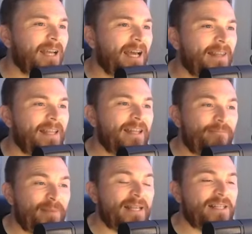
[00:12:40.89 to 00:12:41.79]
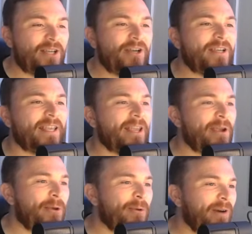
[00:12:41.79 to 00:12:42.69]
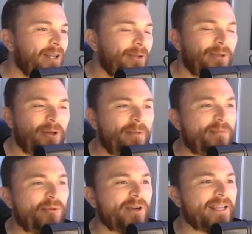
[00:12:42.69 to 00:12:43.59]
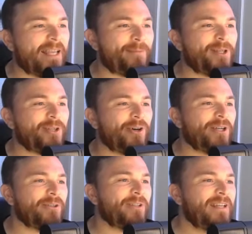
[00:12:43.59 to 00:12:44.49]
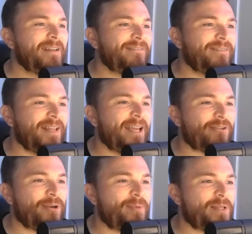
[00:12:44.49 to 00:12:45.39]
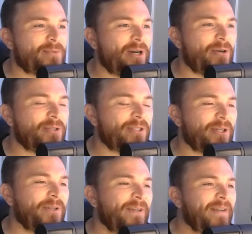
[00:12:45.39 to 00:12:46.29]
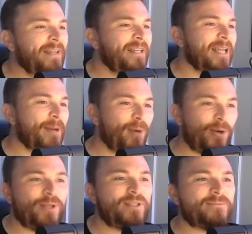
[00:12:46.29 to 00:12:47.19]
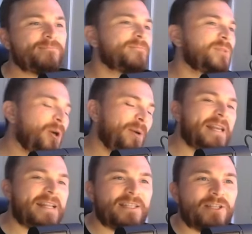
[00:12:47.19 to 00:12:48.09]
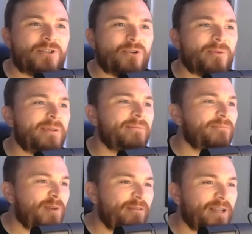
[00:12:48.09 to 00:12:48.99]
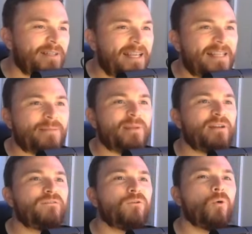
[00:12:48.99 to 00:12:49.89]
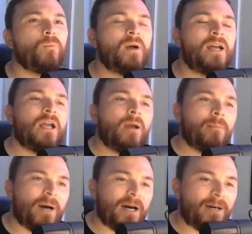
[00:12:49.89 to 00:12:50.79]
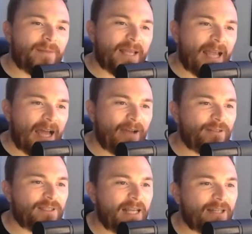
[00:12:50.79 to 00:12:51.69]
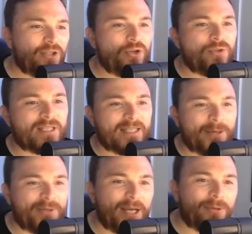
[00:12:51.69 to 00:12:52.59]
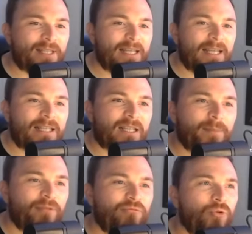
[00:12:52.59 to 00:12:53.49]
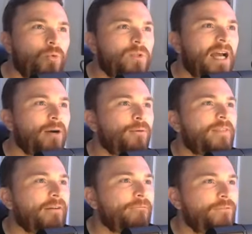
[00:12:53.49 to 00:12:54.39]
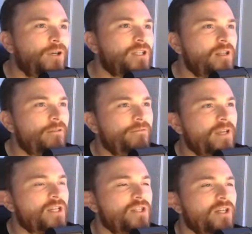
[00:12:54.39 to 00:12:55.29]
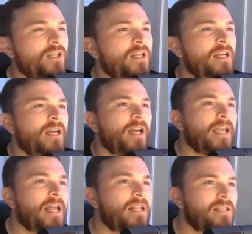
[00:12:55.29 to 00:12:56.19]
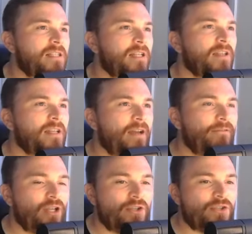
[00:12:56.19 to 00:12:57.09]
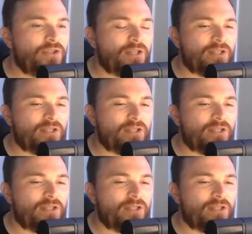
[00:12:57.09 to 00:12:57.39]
And then they beat Turkey, who I know a lot of people are keeping an eye on for their group as well. So yeah, Poland going into the tournament with a decent bit of form, but they have just had the news that Lewandowski is going to be ruled out of that first fixture against the Netherlands.